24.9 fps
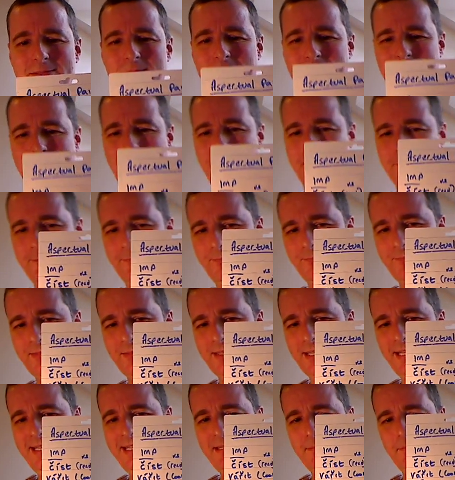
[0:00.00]
Well,
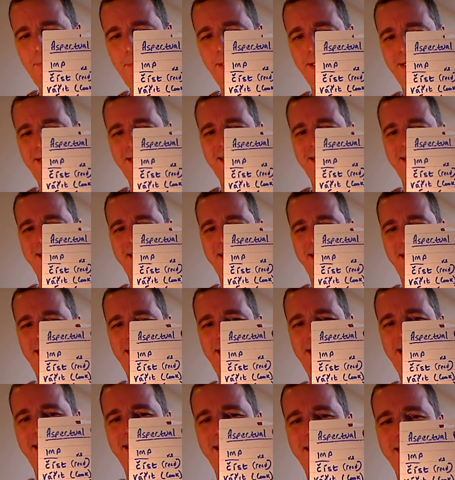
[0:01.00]
in the books,
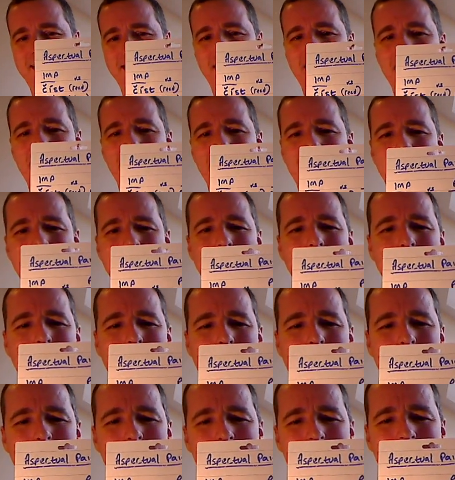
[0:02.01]
they say you
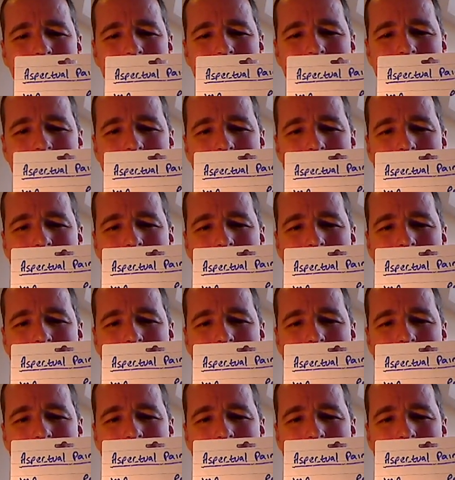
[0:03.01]
use the